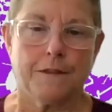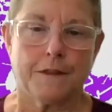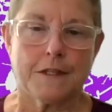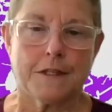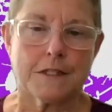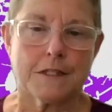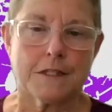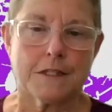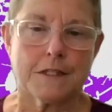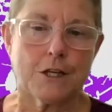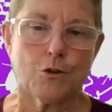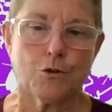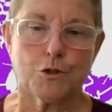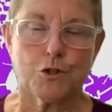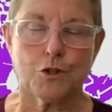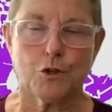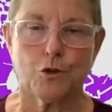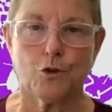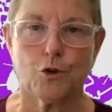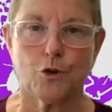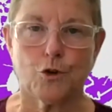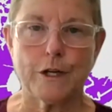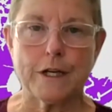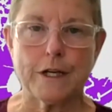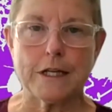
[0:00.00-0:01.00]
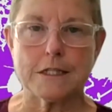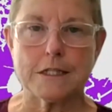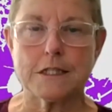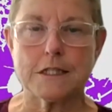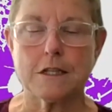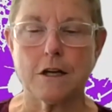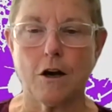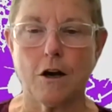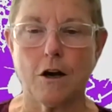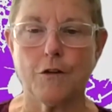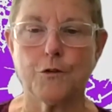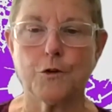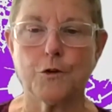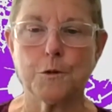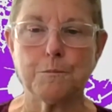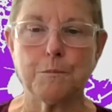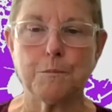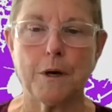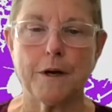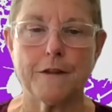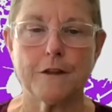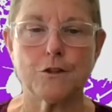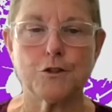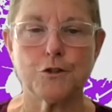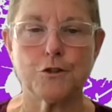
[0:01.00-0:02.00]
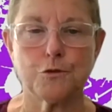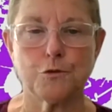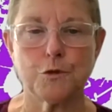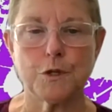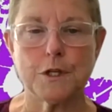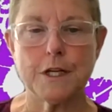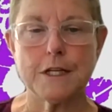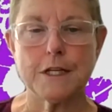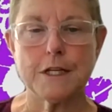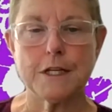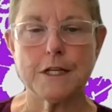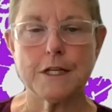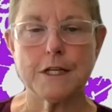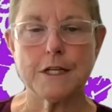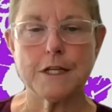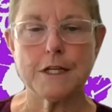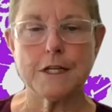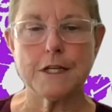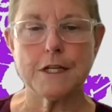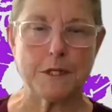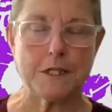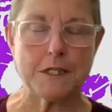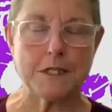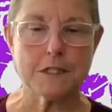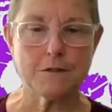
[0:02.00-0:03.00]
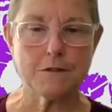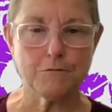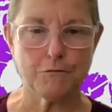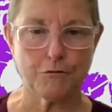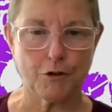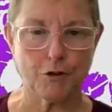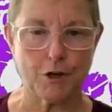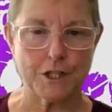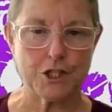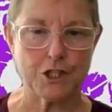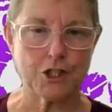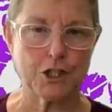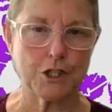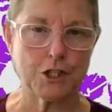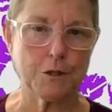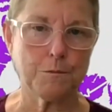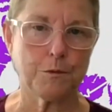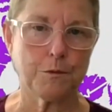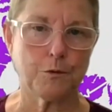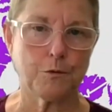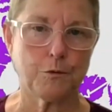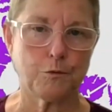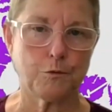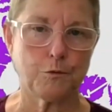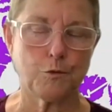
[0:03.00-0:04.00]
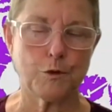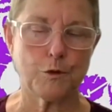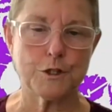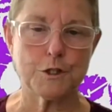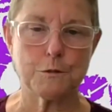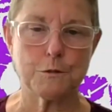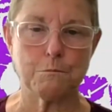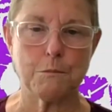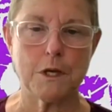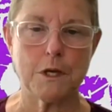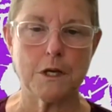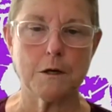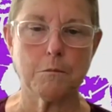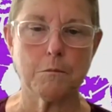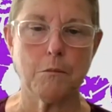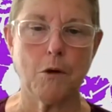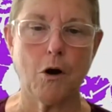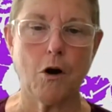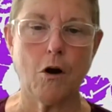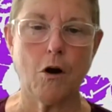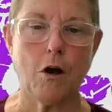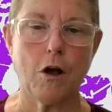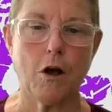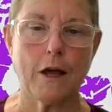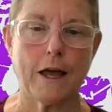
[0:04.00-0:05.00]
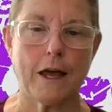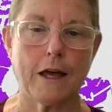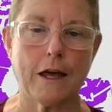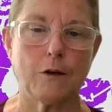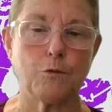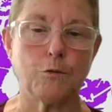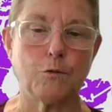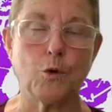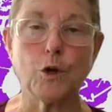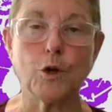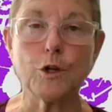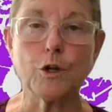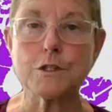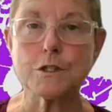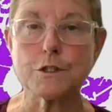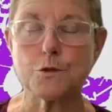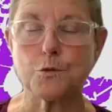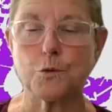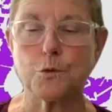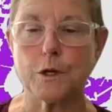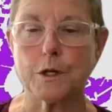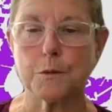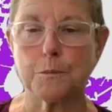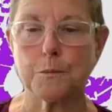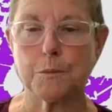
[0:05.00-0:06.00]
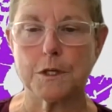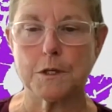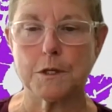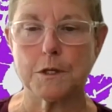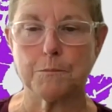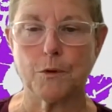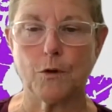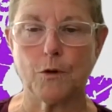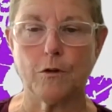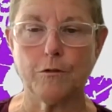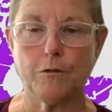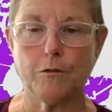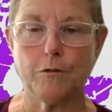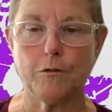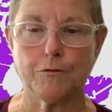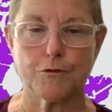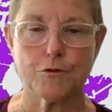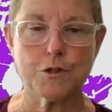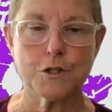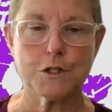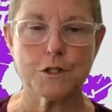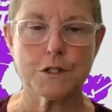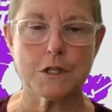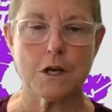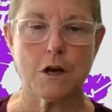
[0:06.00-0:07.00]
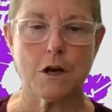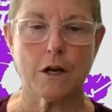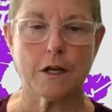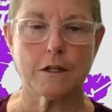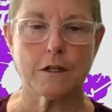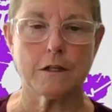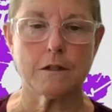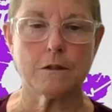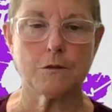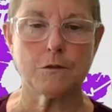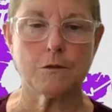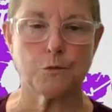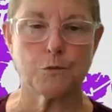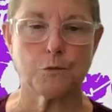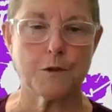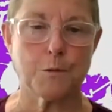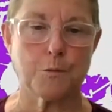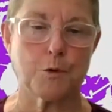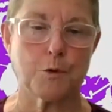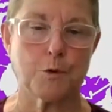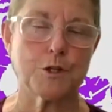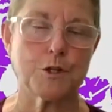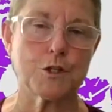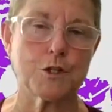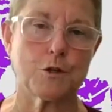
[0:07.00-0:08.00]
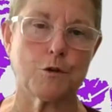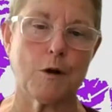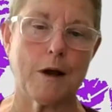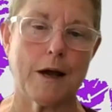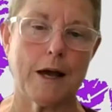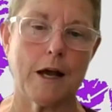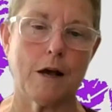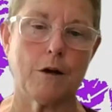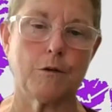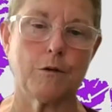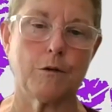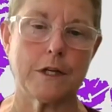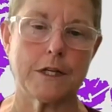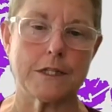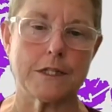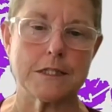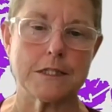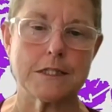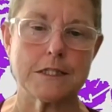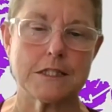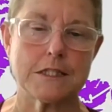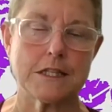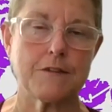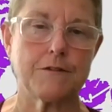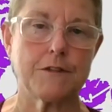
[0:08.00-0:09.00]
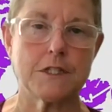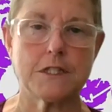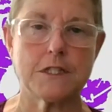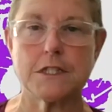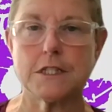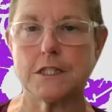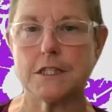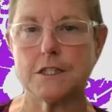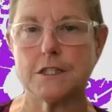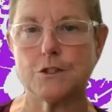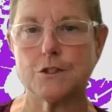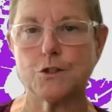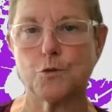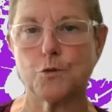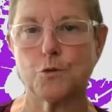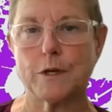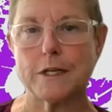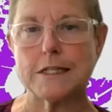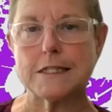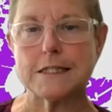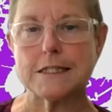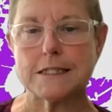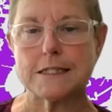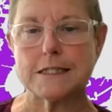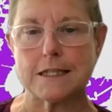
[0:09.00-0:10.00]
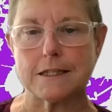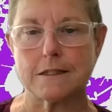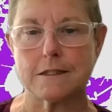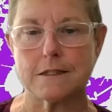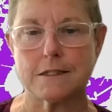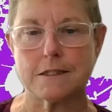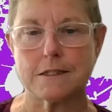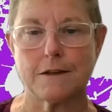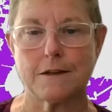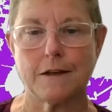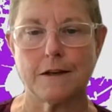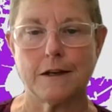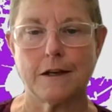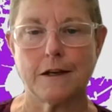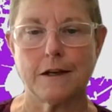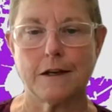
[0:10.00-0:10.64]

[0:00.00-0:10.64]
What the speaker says: This territory is covered by the treaties of peace and friendship, which Mi'kmaq and Wolastoqiyik people first signed with the British Crown in 1726.